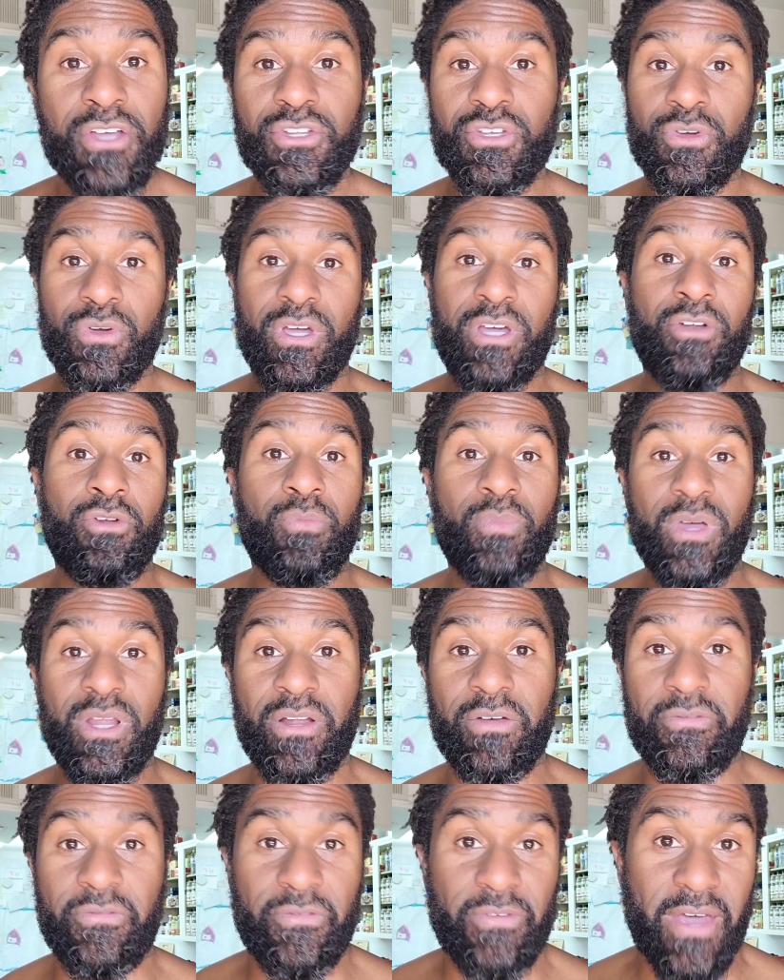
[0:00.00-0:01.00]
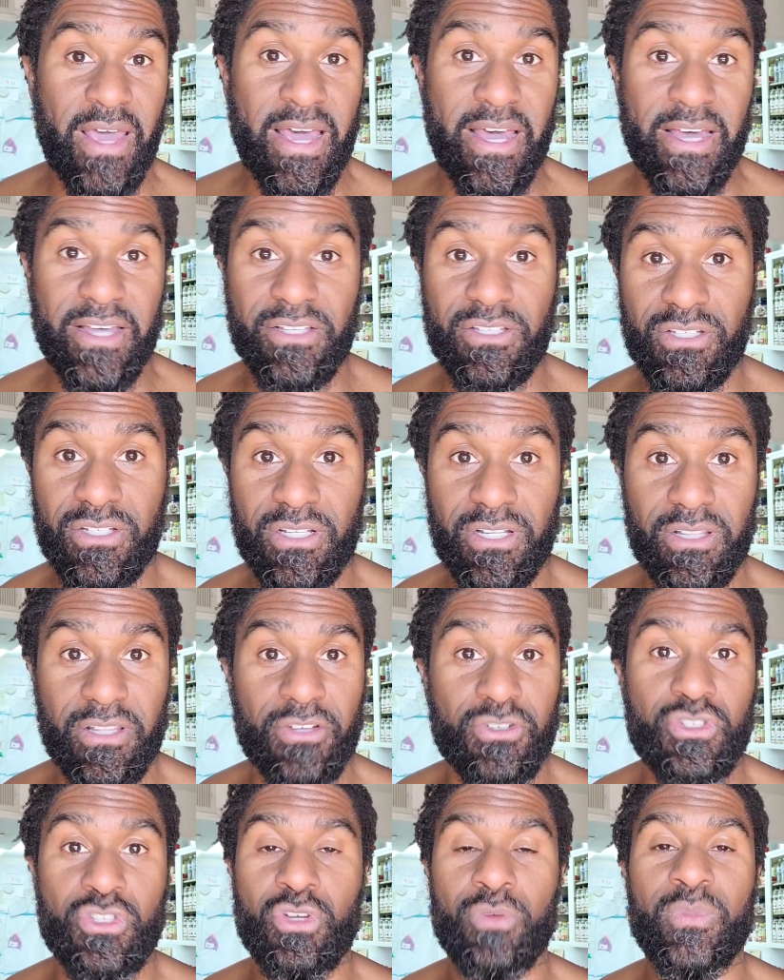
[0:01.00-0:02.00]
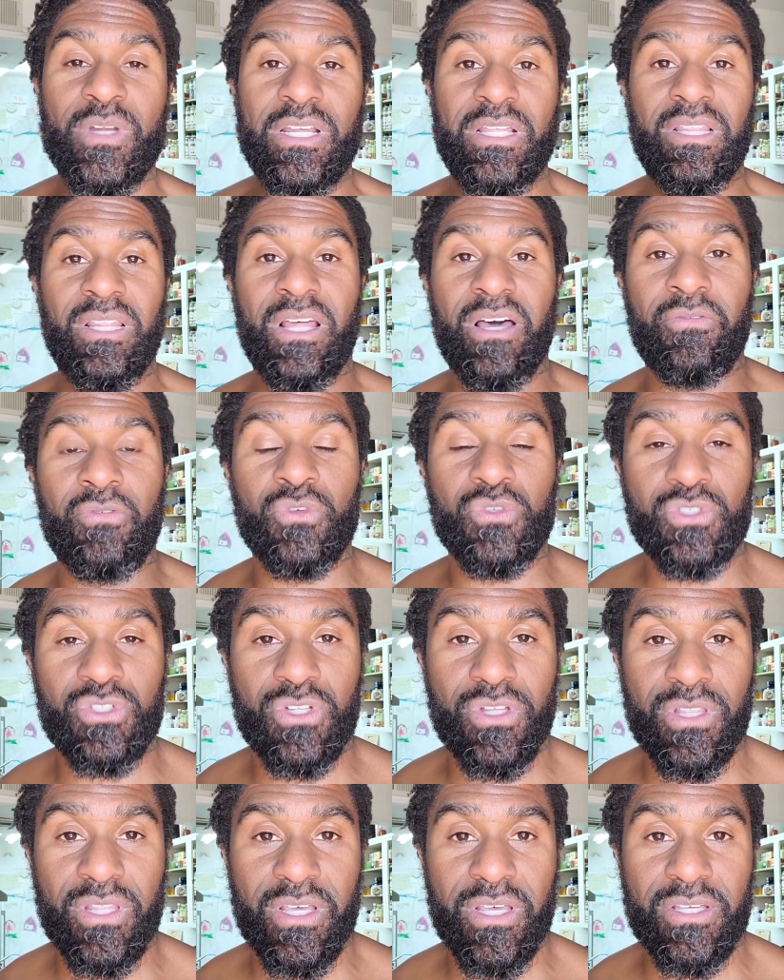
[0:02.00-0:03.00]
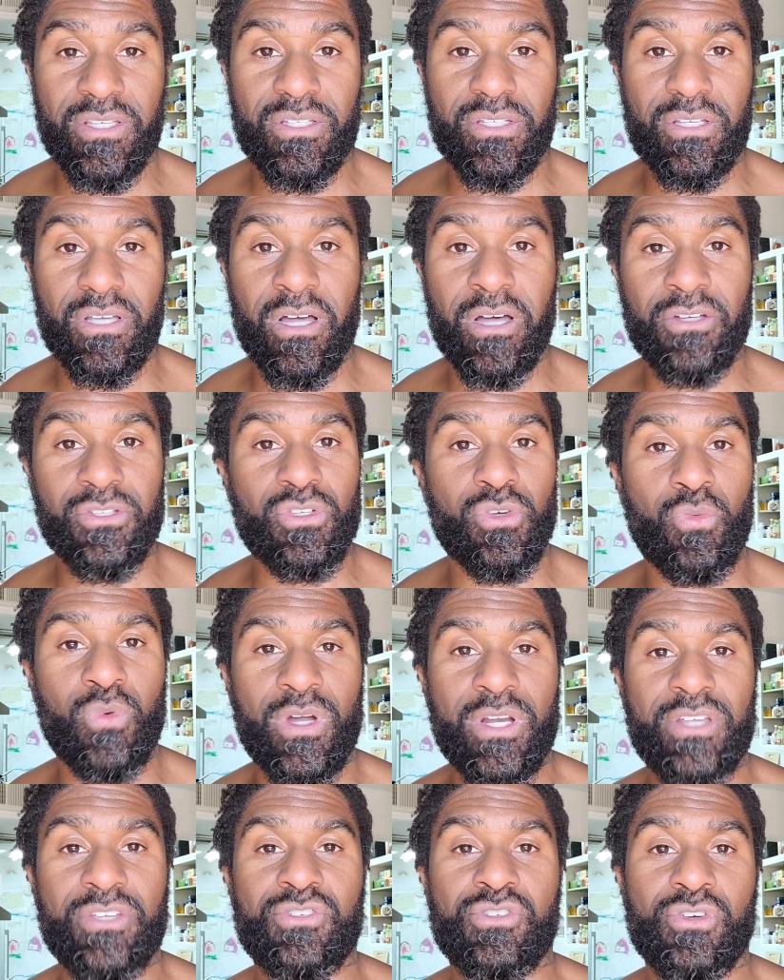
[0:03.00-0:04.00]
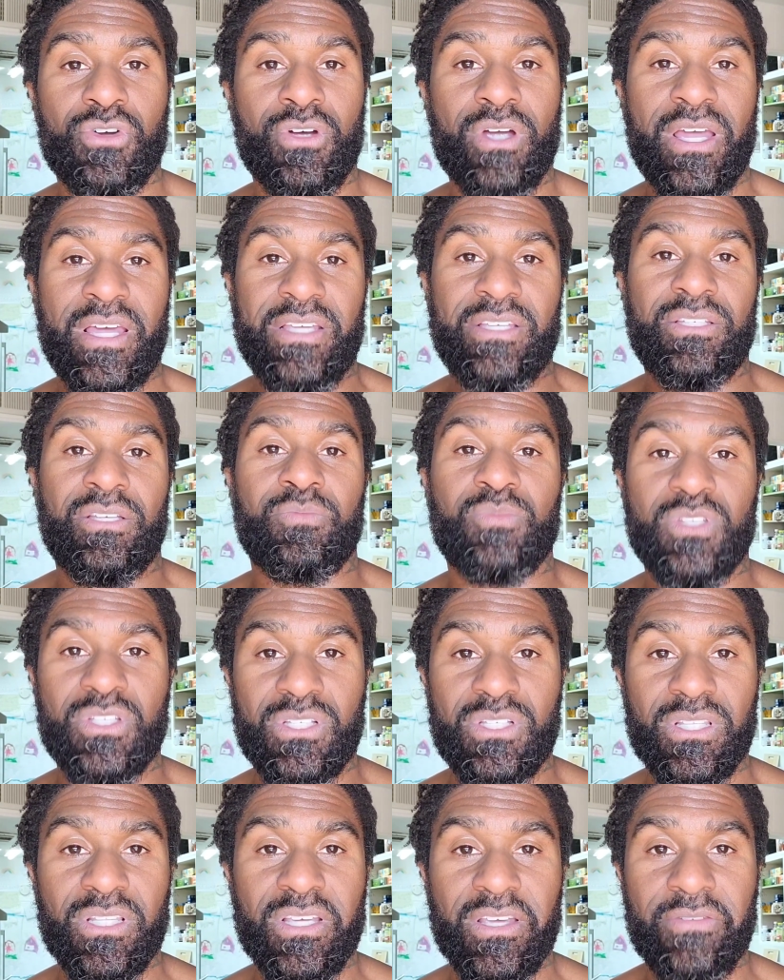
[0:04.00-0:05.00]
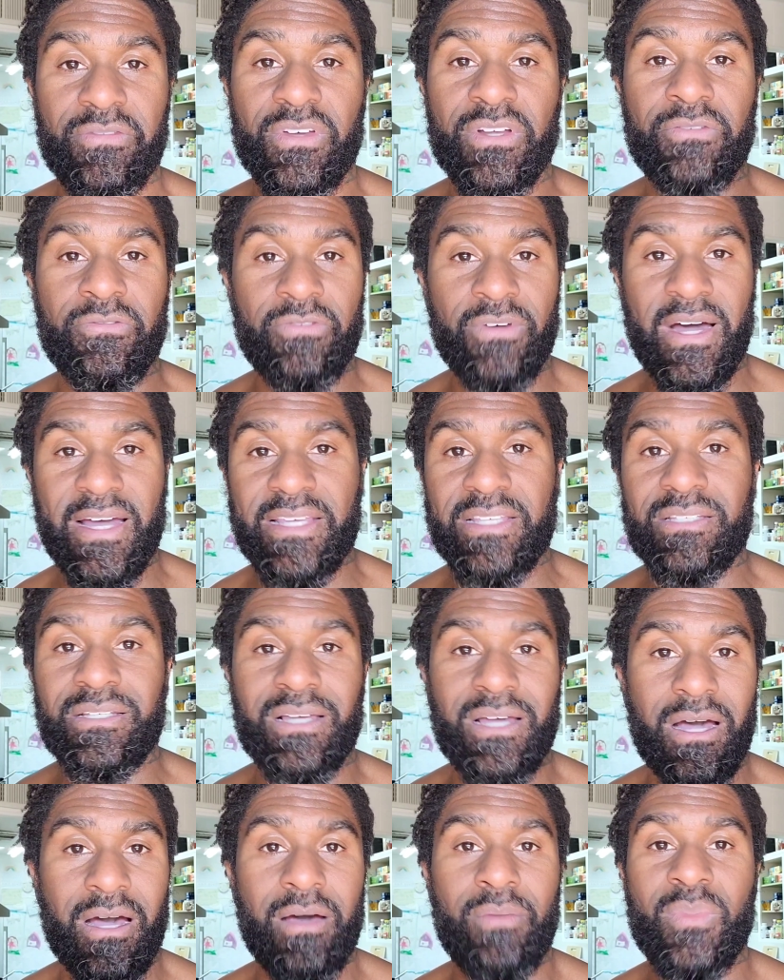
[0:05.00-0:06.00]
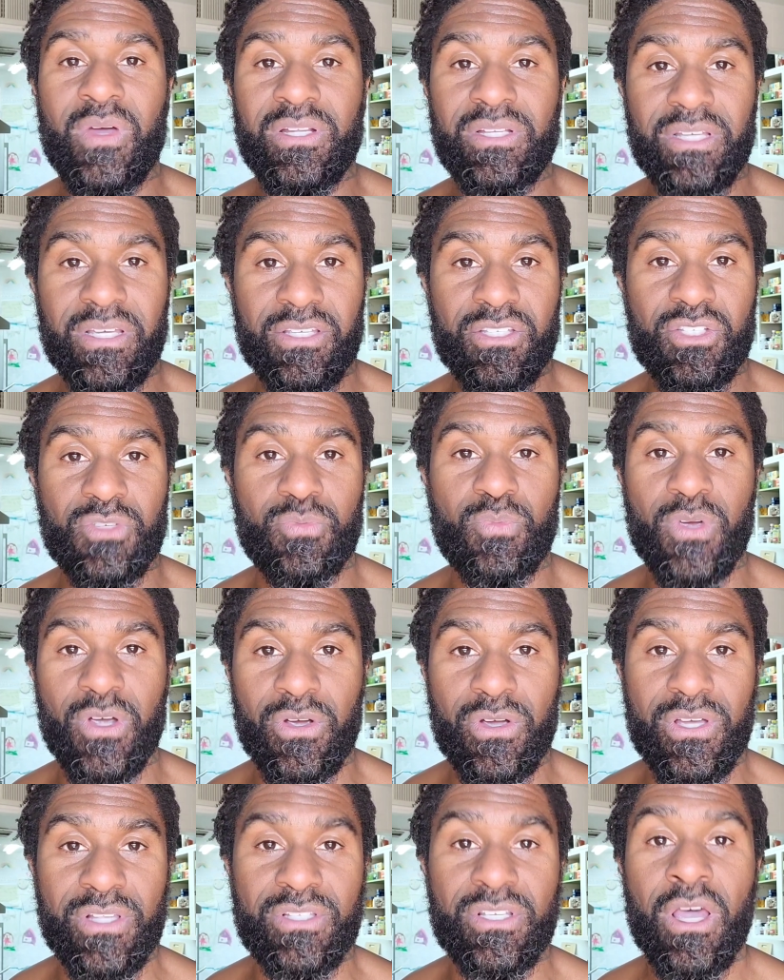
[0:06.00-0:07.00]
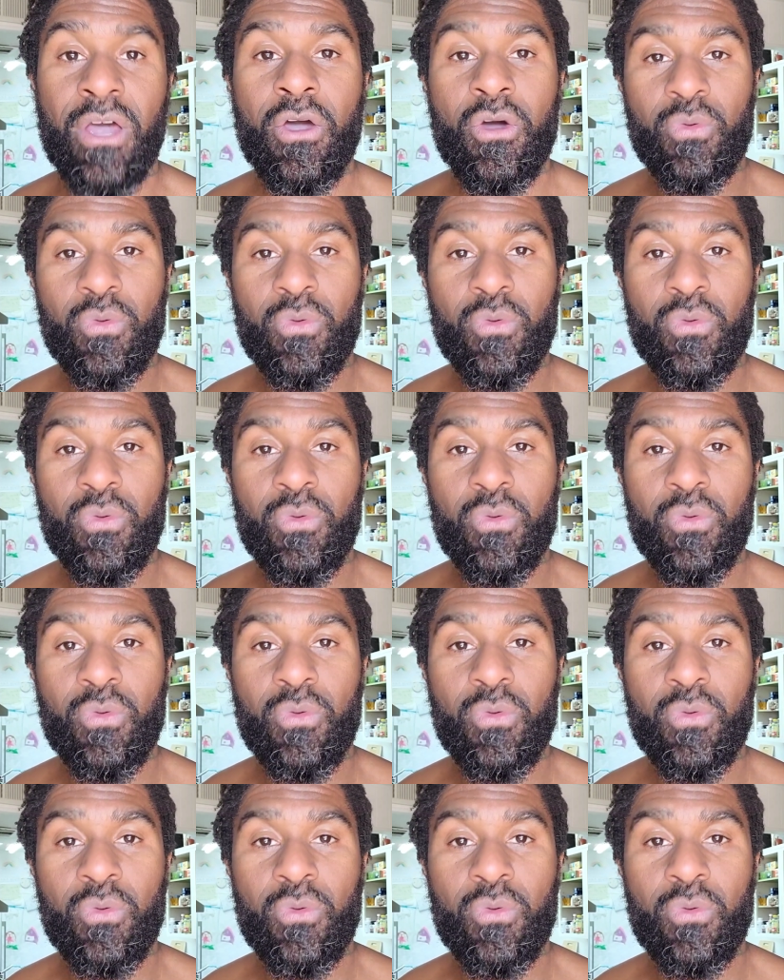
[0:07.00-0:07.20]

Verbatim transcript: Do you intermittent fast? There's so many levels to this. Uh, so, what is your ace up the sleeve advice, comment, experience?